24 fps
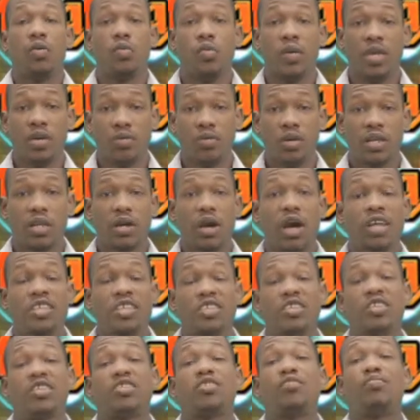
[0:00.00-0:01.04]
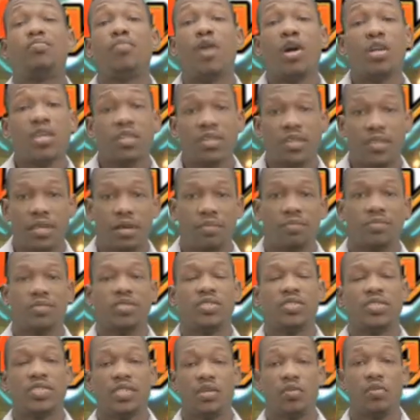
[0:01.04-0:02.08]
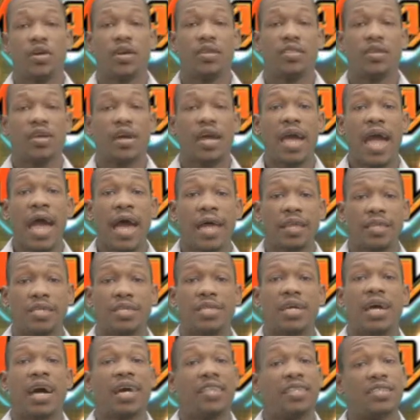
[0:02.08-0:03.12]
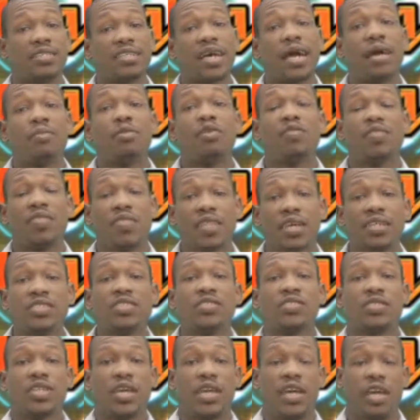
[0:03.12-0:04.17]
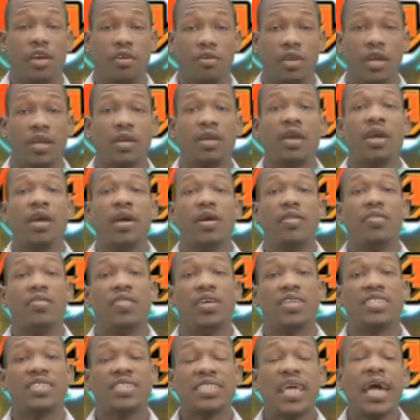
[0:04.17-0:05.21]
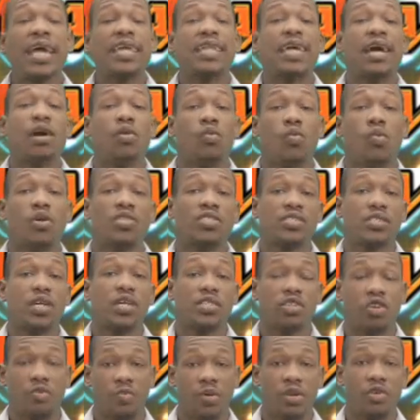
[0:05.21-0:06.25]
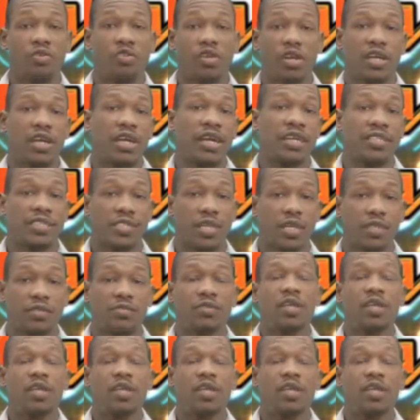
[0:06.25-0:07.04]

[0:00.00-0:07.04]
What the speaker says: We will continue to monitor them to see where they're at. At the time of this airing, the site was not up and running as yet.